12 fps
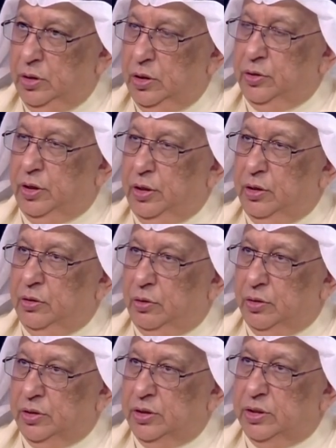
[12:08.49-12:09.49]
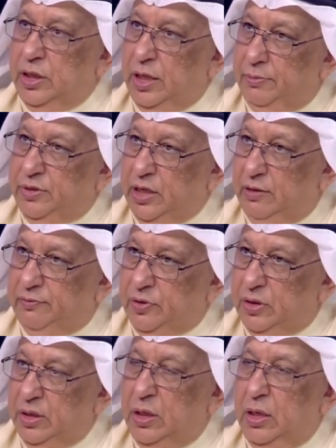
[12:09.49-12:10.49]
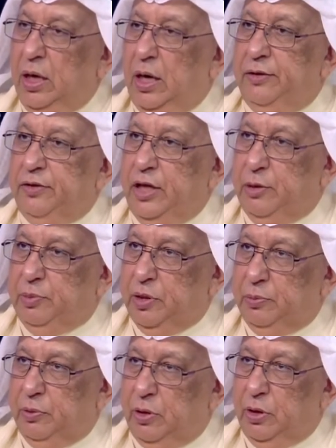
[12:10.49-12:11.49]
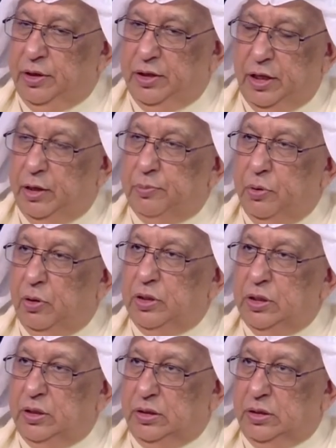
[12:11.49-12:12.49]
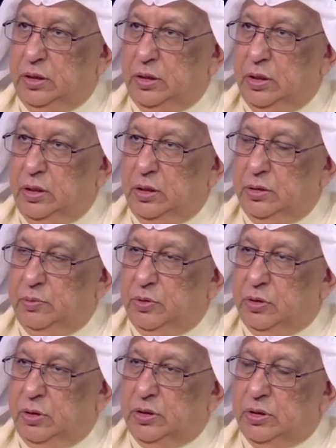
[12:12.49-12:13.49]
training courses themselves and their people and their employees. Because this